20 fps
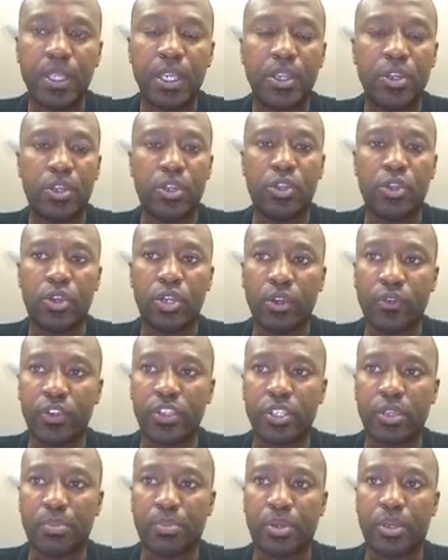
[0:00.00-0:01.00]
None of
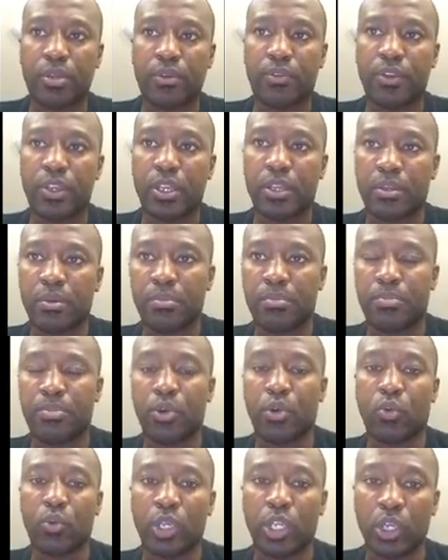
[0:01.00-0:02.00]
us are perfect,
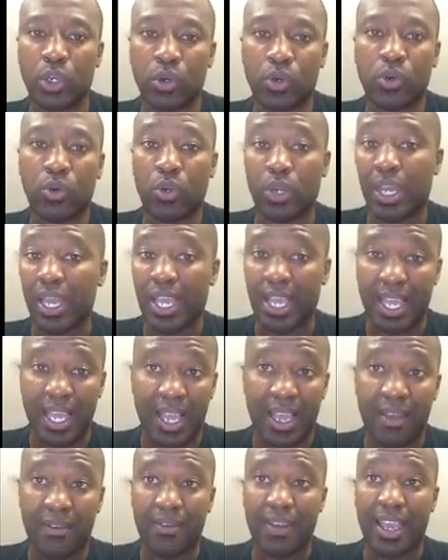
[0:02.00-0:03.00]
but we all
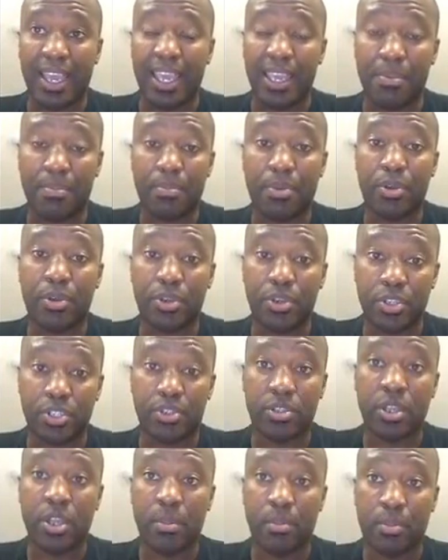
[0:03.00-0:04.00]
have a
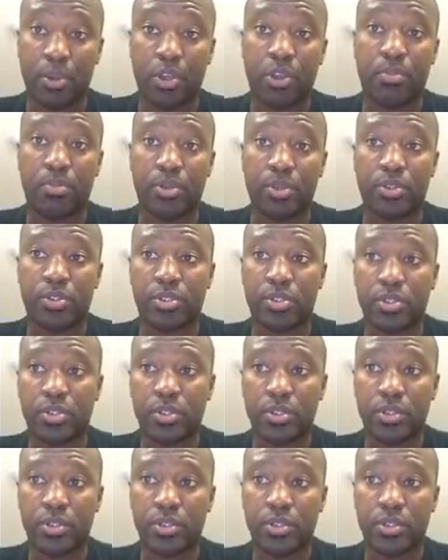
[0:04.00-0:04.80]
purpose.